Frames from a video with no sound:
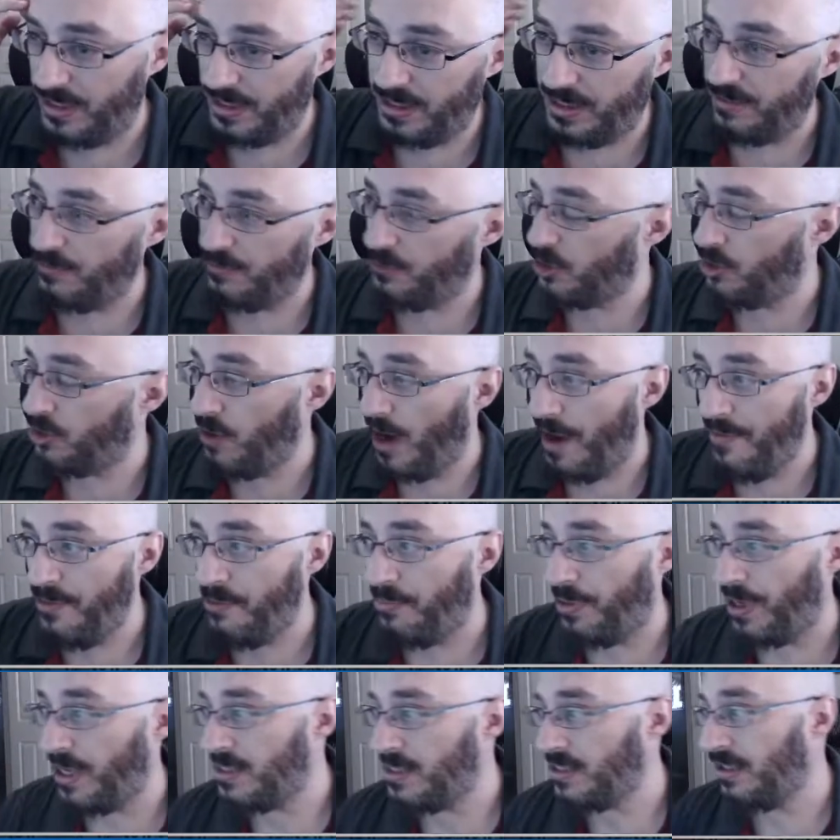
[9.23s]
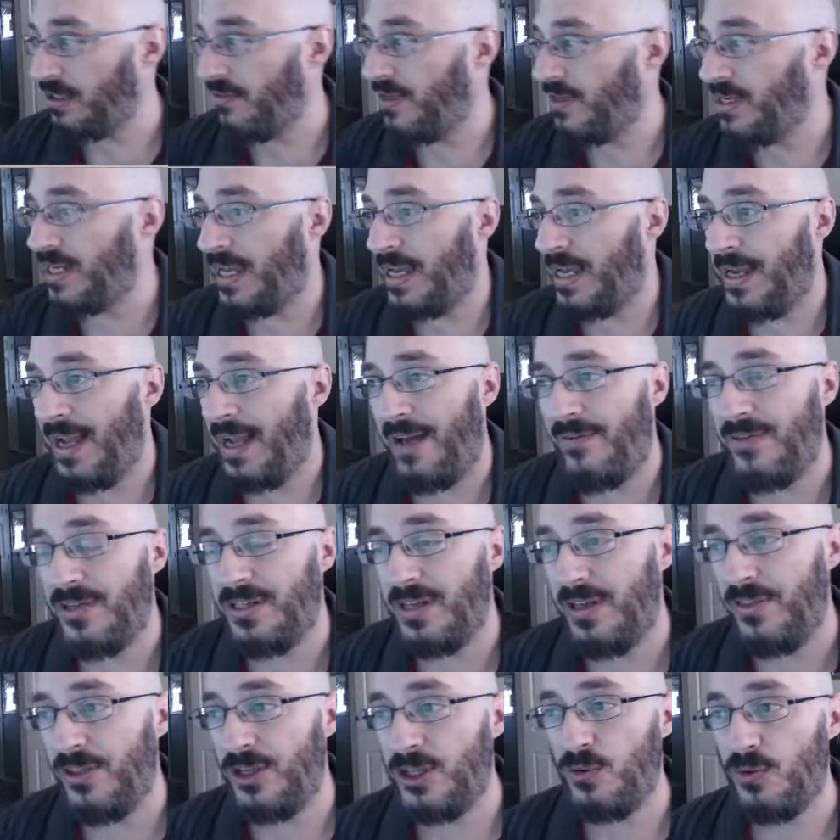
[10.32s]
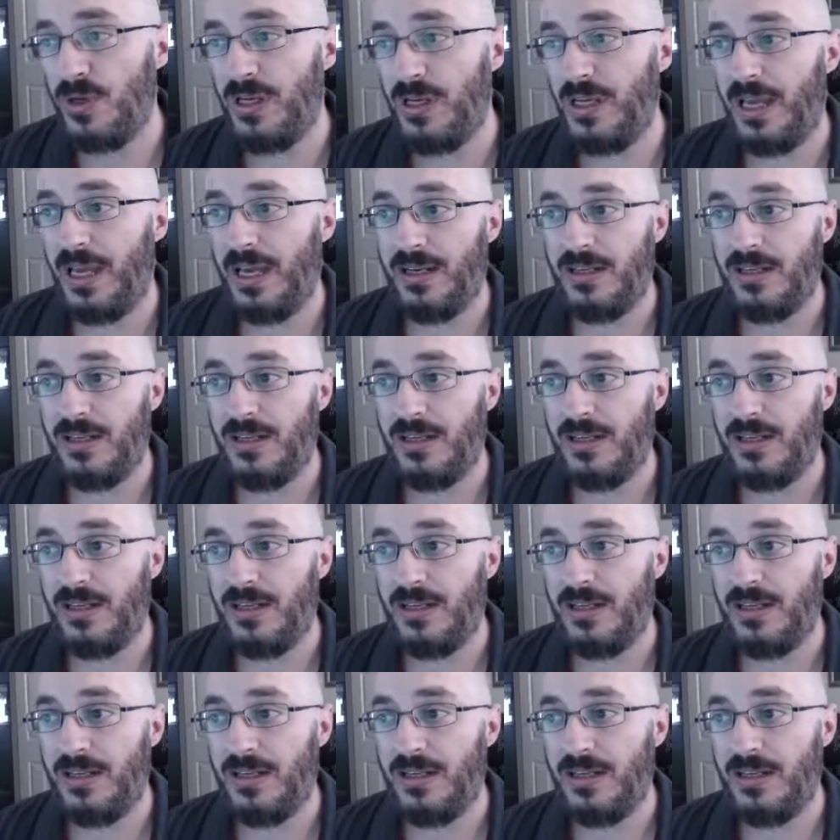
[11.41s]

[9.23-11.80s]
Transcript: just grab the puzzle of the day. I haven't done this one yet.